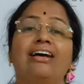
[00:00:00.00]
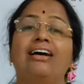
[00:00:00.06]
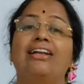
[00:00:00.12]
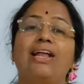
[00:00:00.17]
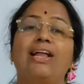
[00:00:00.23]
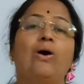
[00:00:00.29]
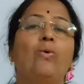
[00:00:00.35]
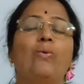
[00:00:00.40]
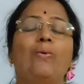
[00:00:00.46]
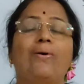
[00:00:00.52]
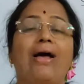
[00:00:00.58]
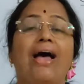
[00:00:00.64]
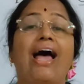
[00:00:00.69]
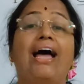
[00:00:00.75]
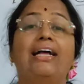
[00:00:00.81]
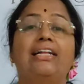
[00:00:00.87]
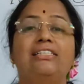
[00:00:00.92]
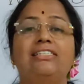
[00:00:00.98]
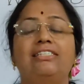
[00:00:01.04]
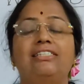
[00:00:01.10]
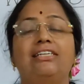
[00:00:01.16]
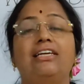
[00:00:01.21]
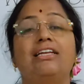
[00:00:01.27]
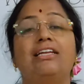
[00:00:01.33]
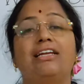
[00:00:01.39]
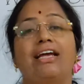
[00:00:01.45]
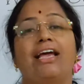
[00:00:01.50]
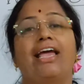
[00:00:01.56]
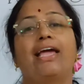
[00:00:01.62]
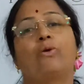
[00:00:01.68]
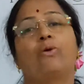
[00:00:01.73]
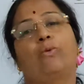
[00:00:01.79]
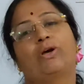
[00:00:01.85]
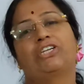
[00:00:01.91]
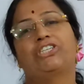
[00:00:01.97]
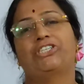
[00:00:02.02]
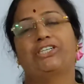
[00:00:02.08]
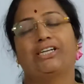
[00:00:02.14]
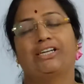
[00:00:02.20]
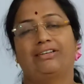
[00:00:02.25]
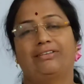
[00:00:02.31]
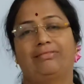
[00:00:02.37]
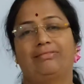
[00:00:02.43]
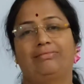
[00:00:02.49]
Now answer a question.